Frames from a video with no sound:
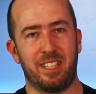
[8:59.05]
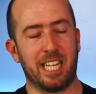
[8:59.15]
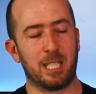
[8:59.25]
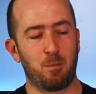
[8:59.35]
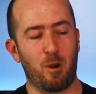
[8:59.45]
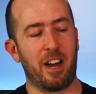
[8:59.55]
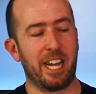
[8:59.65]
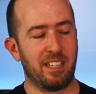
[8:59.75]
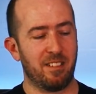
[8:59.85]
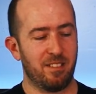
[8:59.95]
and that's
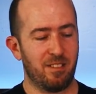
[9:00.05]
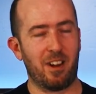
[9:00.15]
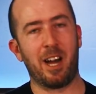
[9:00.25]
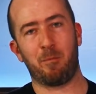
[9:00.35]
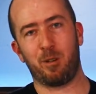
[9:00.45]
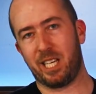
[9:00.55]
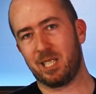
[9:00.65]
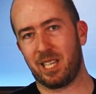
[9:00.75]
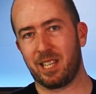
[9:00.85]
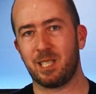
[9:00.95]
why I'm
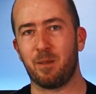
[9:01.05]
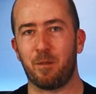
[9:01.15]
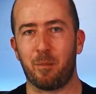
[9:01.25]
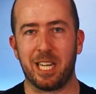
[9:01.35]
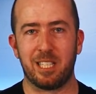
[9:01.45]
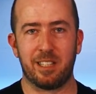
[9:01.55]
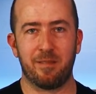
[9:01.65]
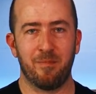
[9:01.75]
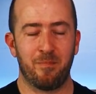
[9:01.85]
releasing this information.